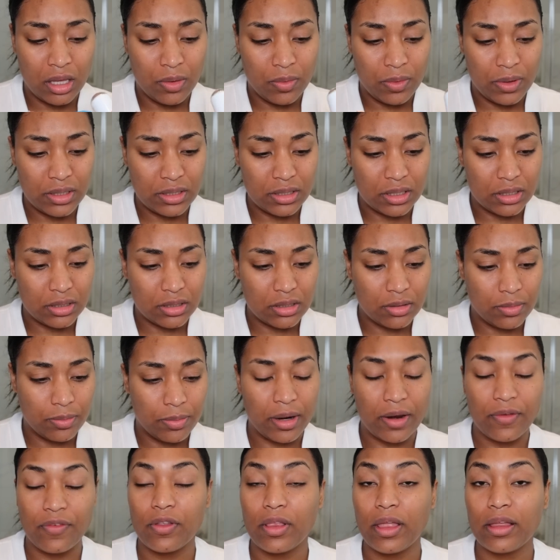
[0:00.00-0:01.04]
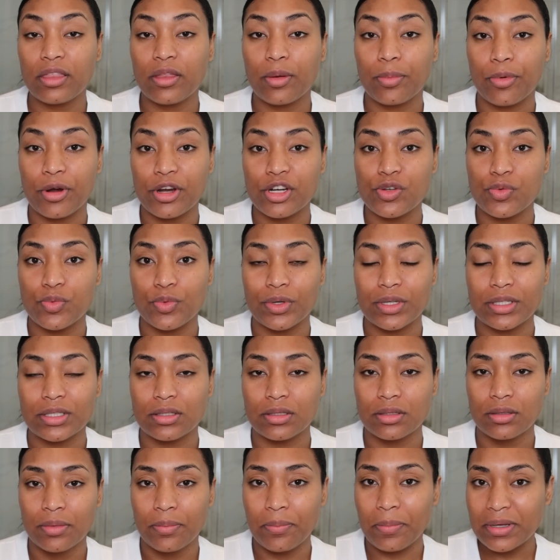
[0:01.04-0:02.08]
What is this? But I feel like the brush
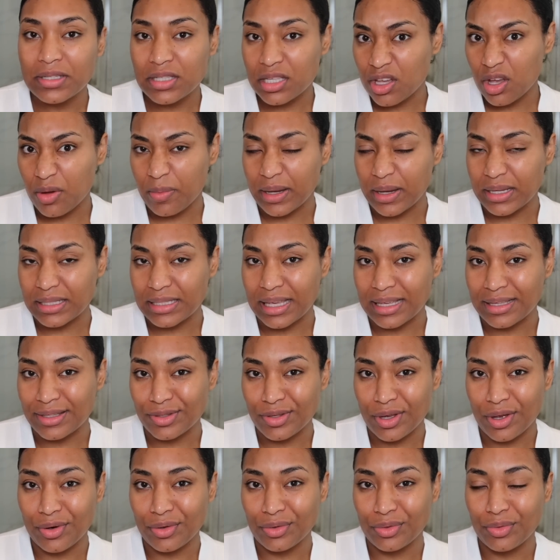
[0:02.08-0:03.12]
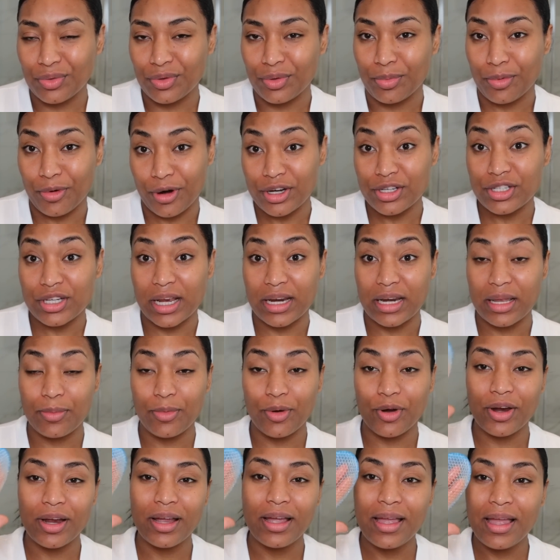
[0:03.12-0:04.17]
was messing up my skin, so I don't do the brush
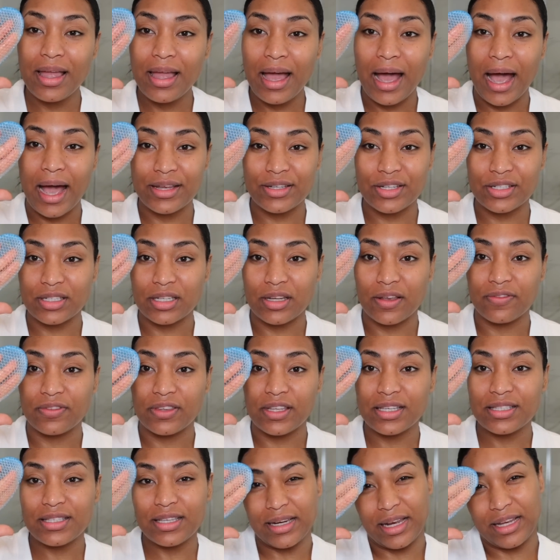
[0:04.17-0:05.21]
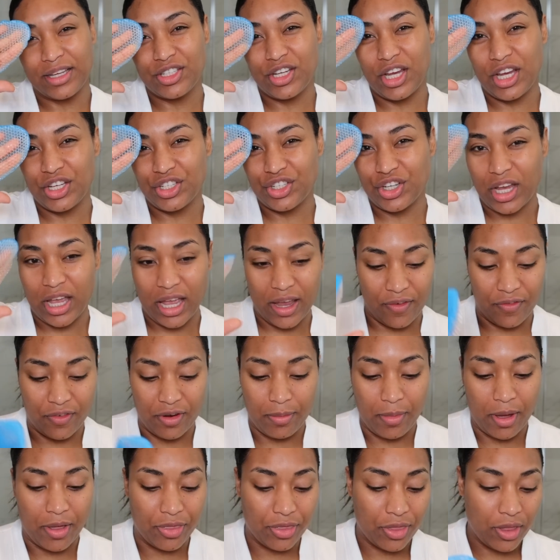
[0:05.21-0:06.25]
anymore. I just love this and I change it every
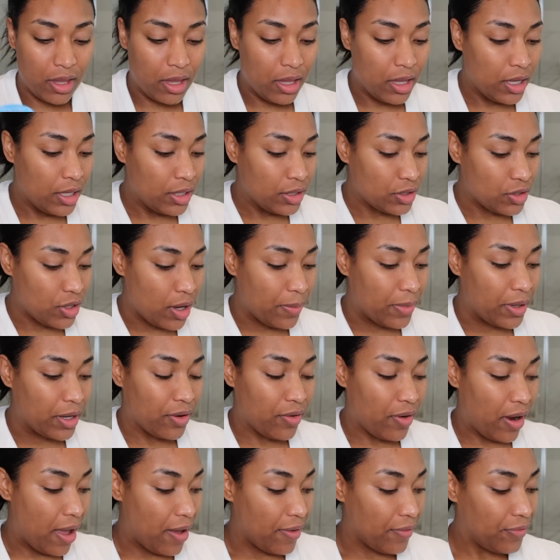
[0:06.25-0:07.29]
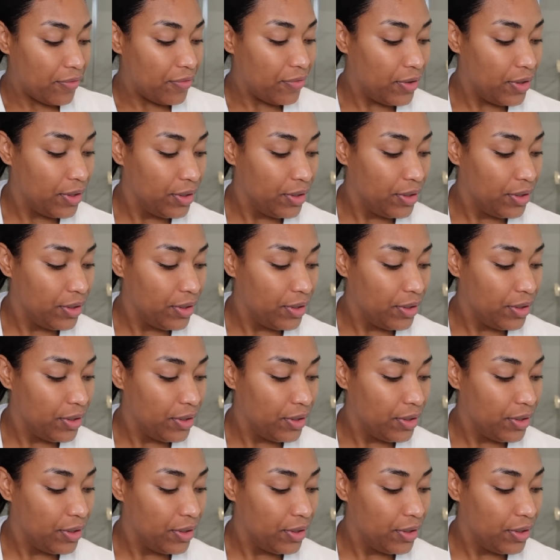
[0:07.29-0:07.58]
month. So I'm gonna grab,